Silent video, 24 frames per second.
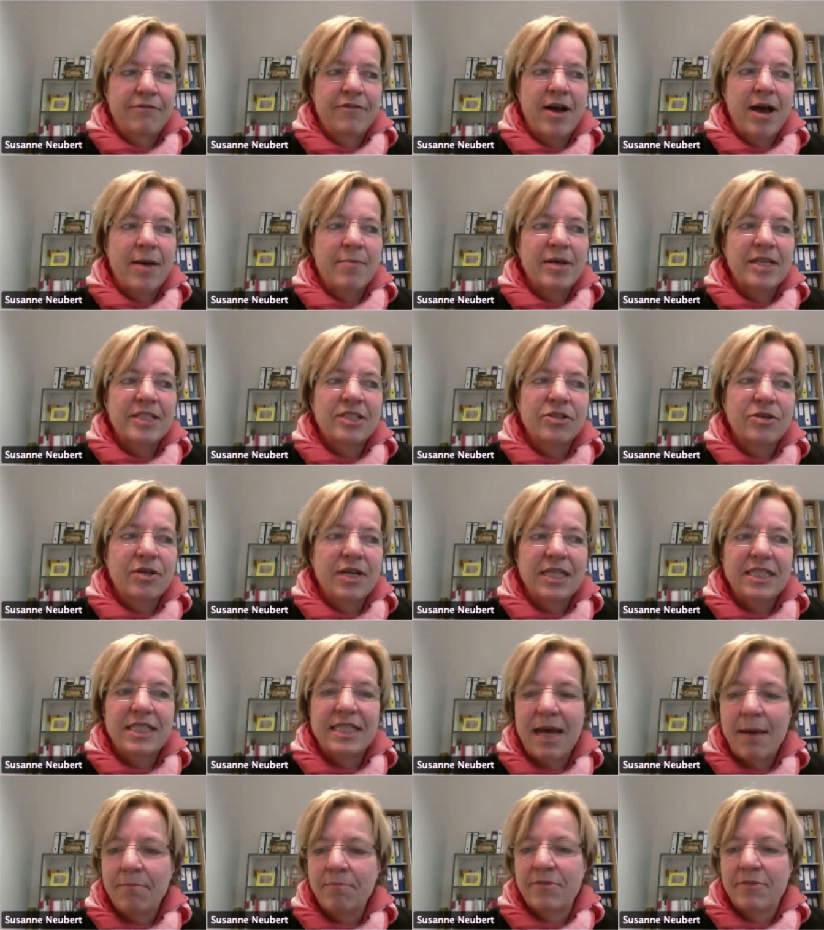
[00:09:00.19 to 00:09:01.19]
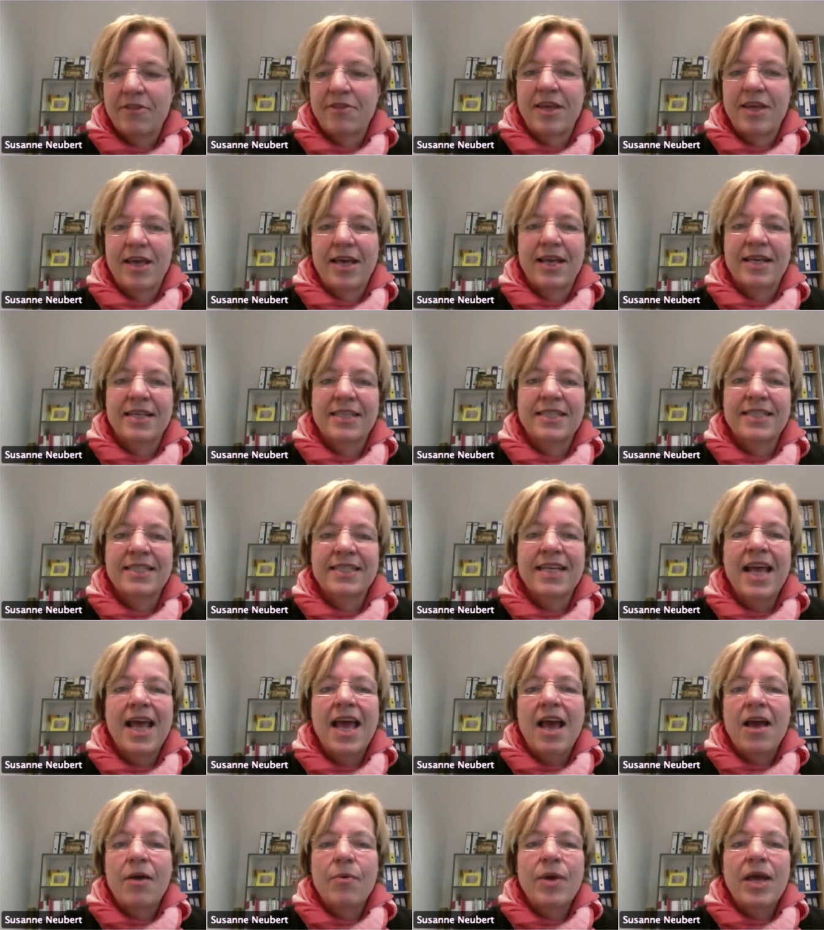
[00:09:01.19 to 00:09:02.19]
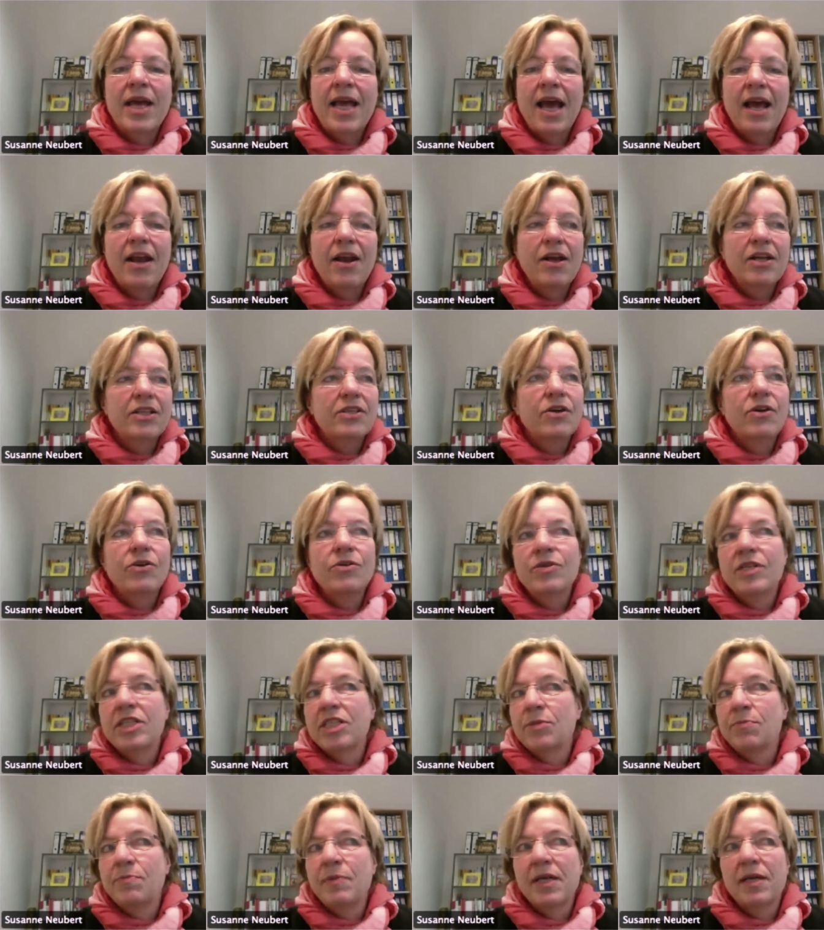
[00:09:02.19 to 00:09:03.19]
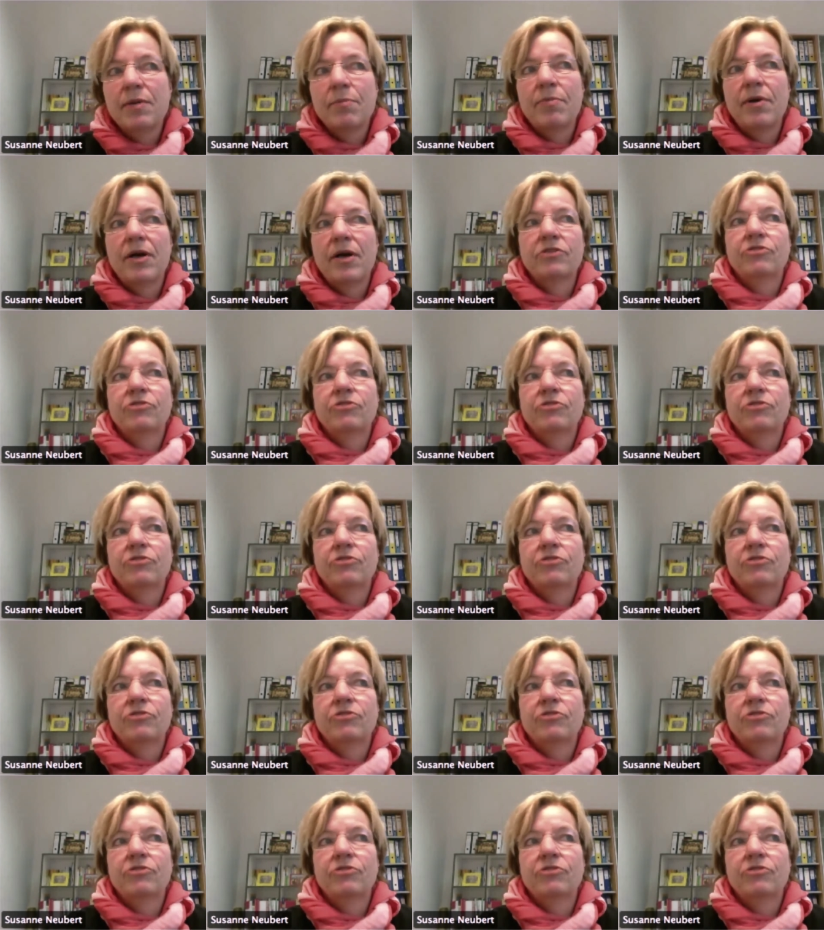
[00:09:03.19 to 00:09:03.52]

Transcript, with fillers: farmers to adapt things. We cannot only speak about